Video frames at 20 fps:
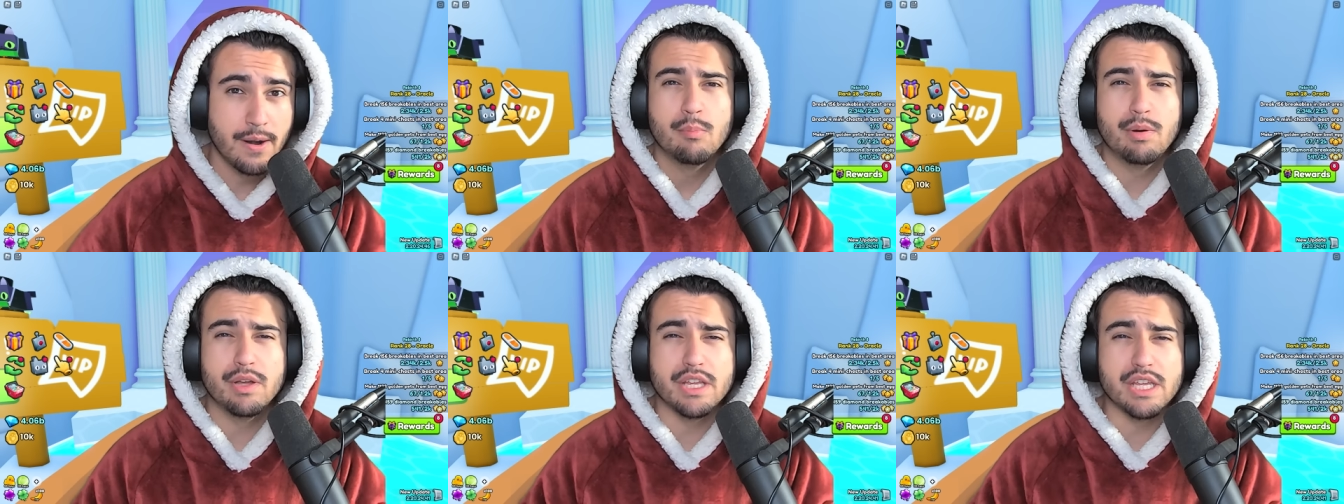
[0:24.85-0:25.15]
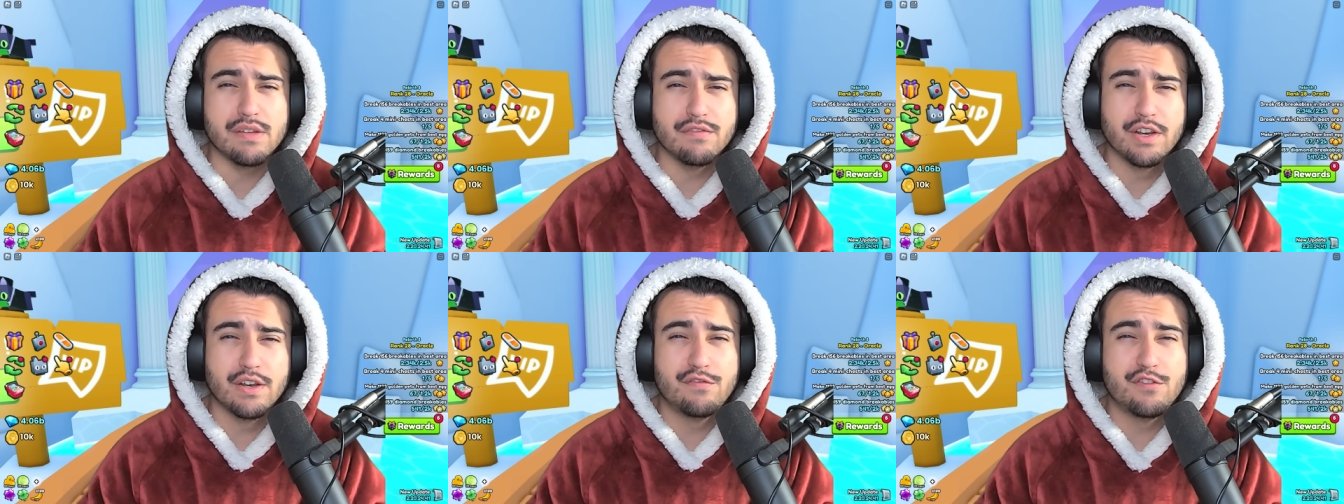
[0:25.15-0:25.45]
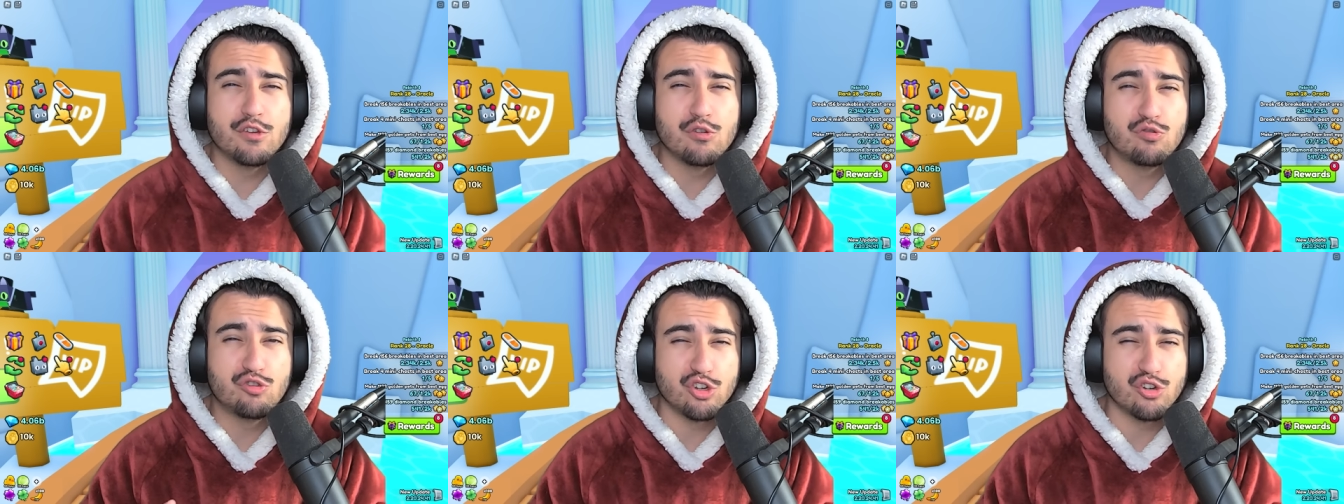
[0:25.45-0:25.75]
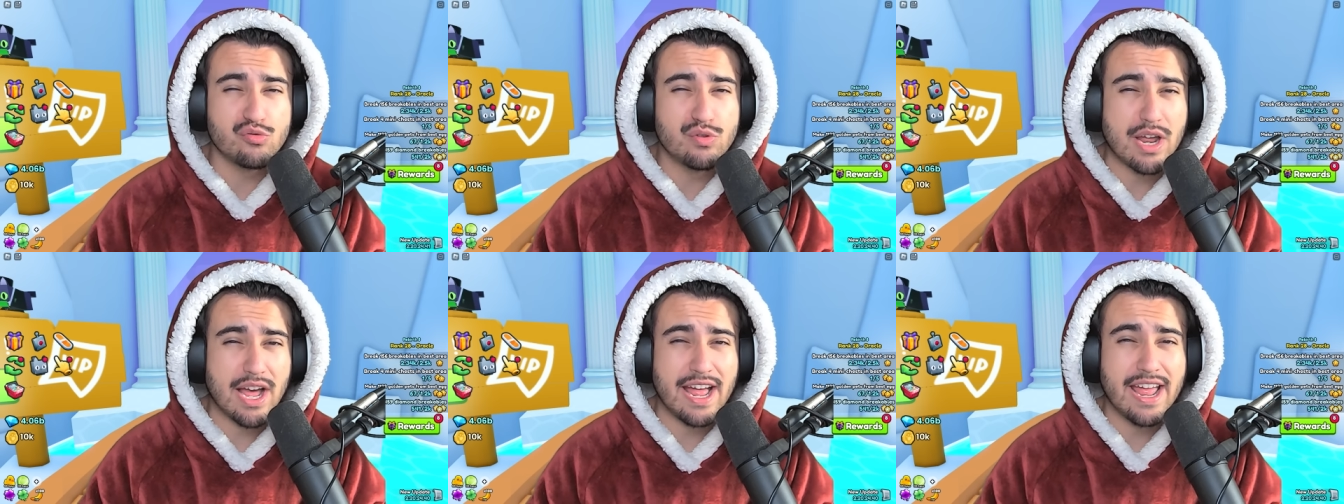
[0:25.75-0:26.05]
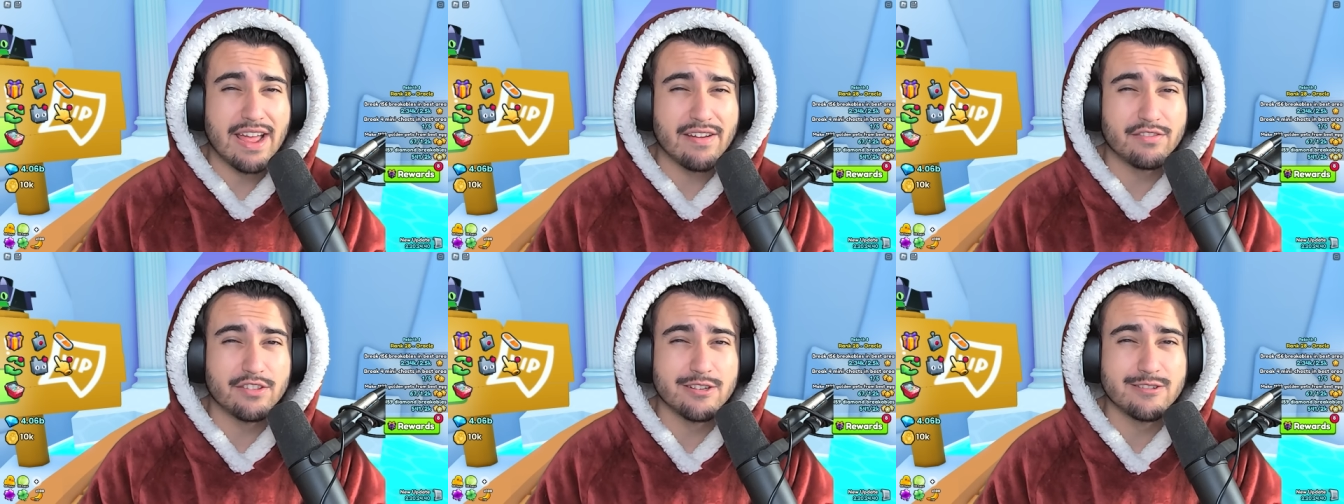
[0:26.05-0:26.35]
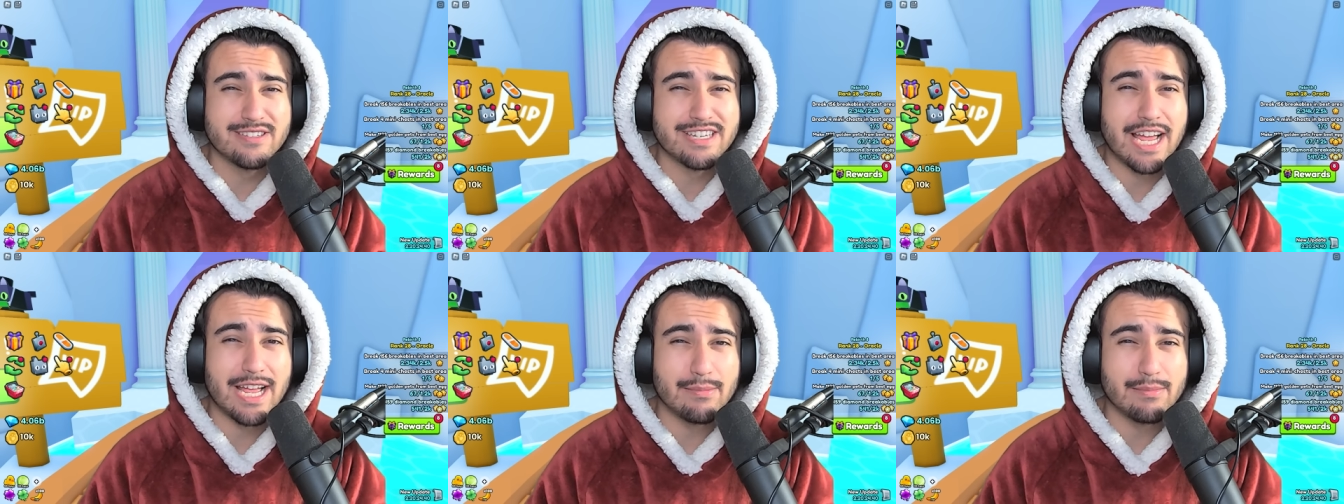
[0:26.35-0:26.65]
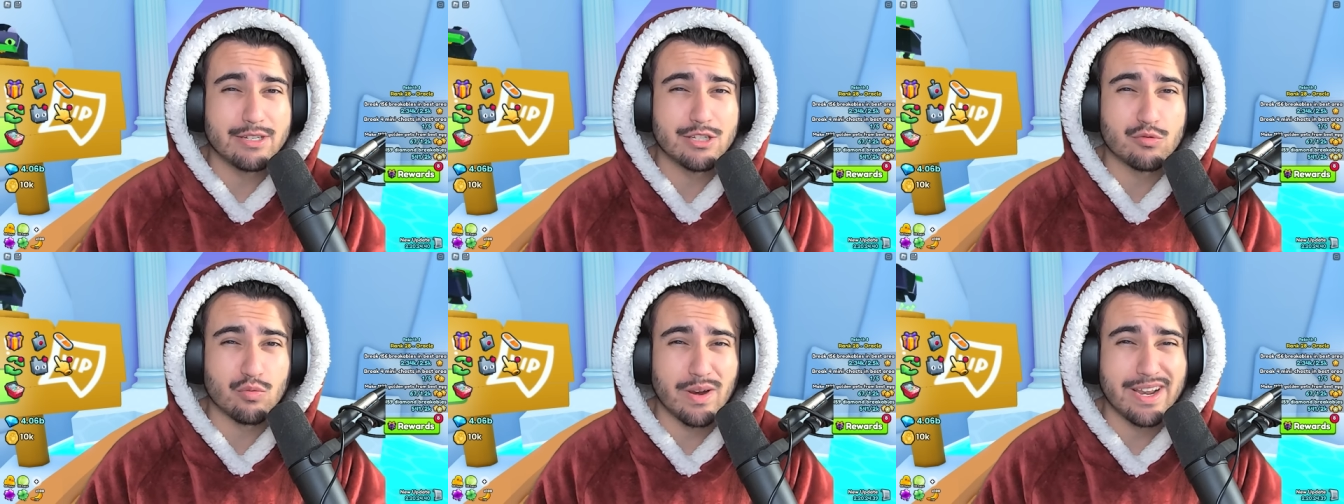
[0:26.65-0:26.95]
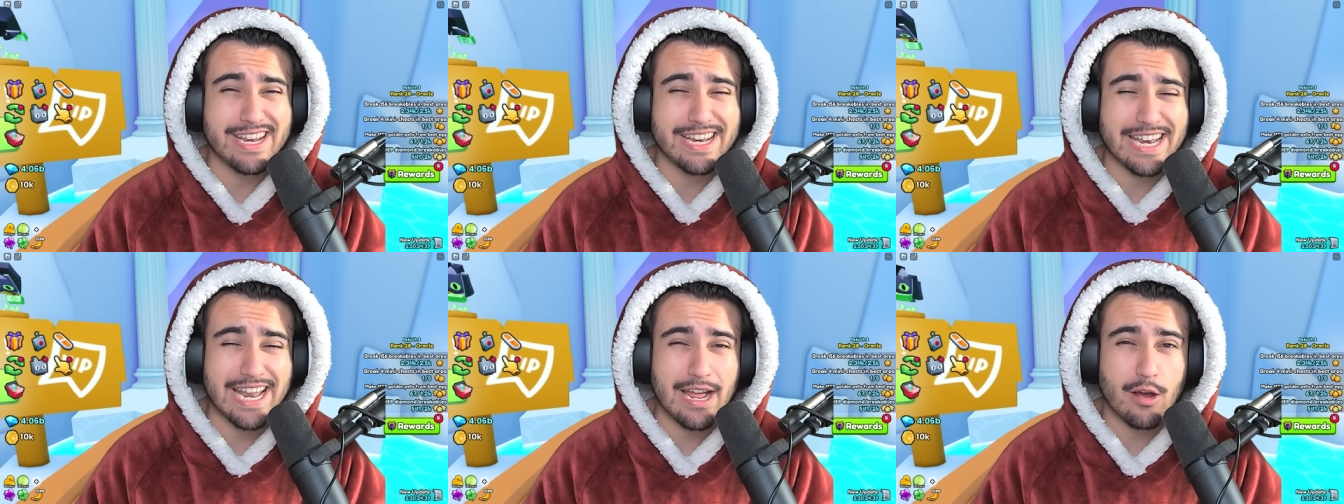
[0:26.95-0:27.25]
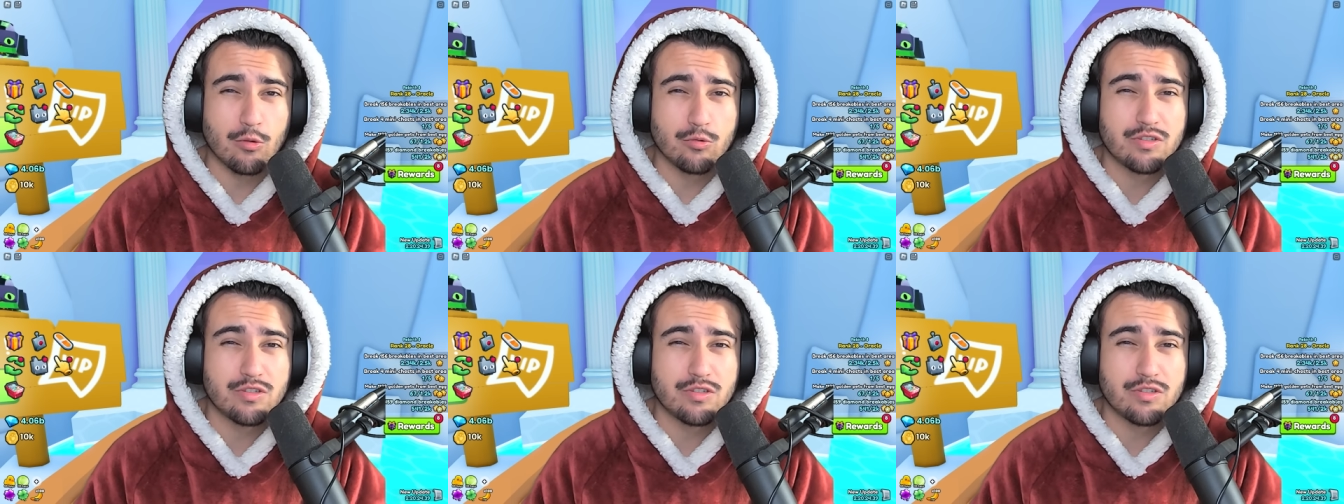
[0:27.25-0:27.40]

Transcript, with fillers: but even if you do not have those diamonds right now,